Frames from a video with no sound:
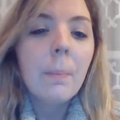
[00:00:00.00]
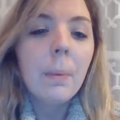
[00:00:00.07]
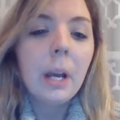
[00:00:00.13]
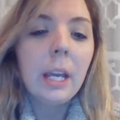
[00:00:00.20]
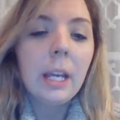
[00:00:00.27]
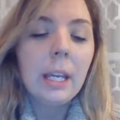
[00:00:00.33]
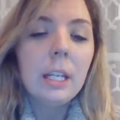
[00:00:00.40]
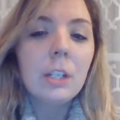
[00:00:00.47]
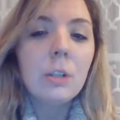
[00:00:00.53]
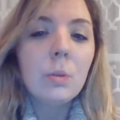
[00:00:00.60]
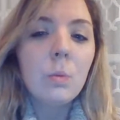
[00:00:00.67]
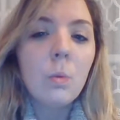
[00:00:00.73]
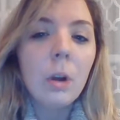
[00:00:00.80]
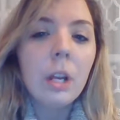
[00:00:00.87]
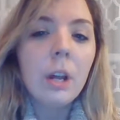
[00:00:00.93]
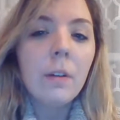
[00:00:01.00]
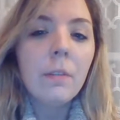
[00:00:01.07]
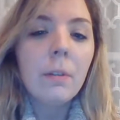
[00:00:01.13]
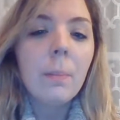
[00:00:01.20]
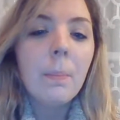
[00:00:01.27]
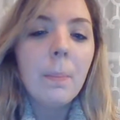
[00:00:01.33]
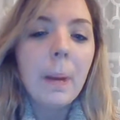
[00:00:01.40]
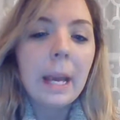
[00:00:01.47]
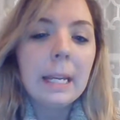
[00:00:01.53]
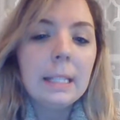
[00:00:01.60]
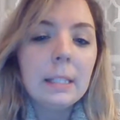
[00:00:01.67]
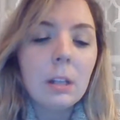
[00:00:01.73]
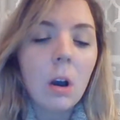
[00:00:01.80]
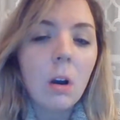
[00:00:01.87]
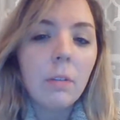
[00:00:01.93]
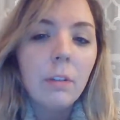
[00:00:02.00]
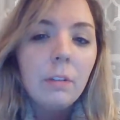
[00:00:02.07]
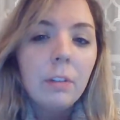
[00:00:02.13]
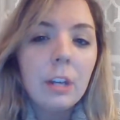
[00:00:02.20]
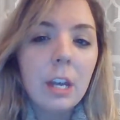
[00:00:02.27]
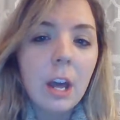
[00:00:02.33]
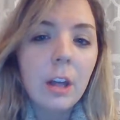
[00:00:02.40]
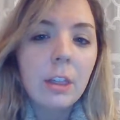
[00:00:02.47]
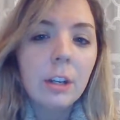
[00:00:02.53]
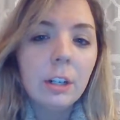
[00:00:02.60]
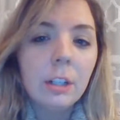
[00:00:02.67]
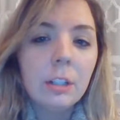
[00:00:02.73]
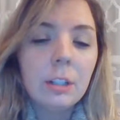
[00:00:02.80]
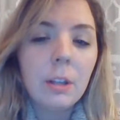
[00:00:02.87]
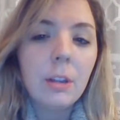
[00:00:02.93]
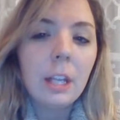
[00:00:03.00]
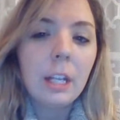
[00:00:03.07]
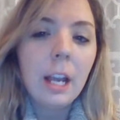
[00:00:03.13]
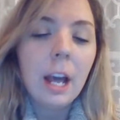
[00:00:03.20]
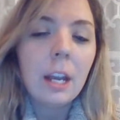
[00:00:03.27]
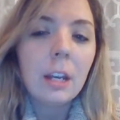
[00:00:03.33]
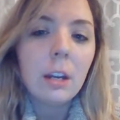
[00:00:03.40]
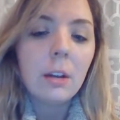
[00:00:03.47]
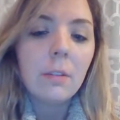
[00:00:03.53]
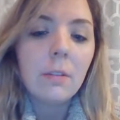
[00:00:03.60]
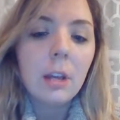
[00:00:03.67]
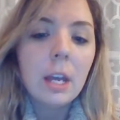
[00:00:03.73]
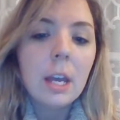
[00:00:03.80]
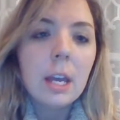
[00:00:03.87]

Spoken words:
but each one of them based off of another, so they kind of